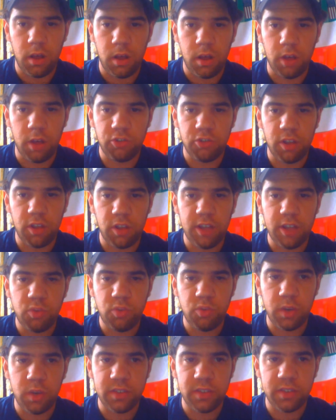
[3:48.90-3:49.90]
On July
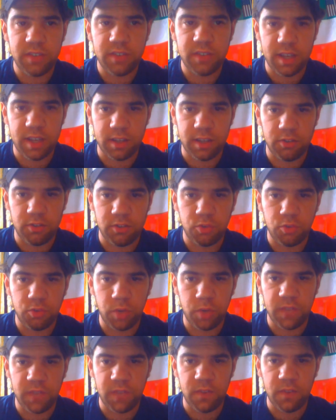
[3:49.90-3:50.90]
22,
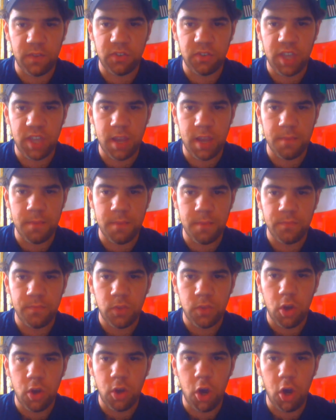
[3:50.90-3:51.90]
2015,
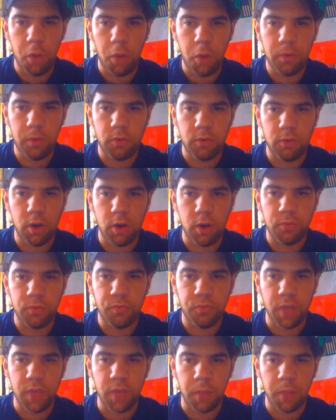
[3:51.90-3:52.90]
Open Road
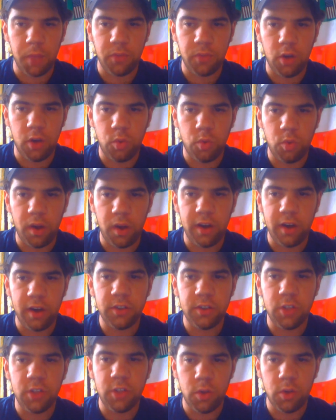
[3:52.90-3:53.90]
Films
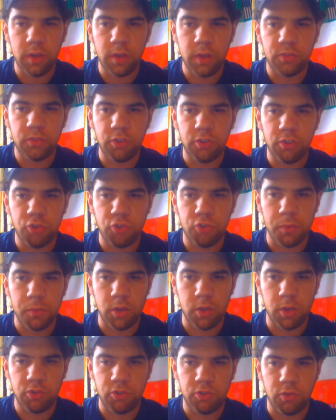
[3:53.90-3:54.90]
acquired U.S.
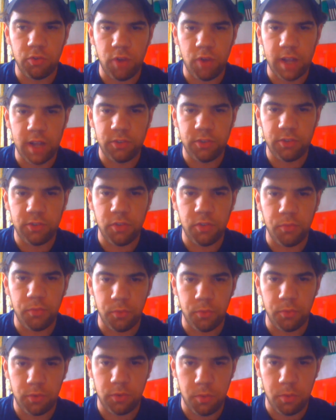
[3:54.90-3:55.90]
distribution rights
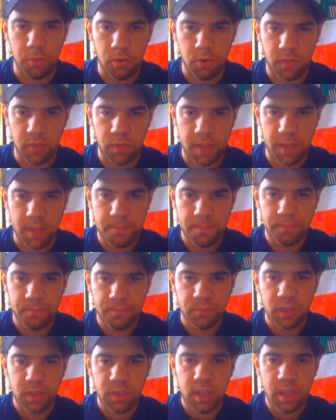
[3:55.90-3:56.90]
to the movie,
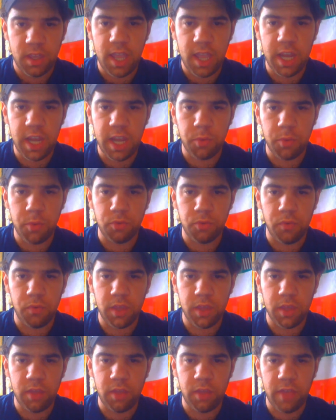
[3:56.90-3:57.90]
and it was
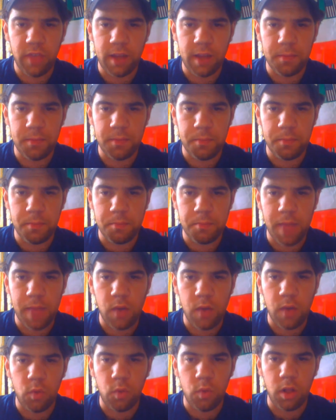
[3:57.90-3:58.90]
revealed that
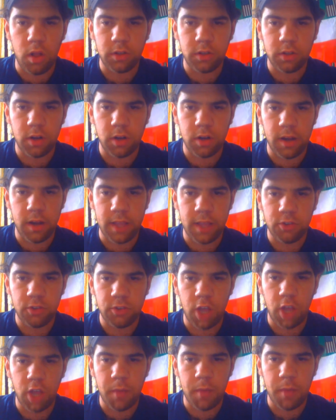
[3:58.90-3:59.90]
Matt Walker and Tom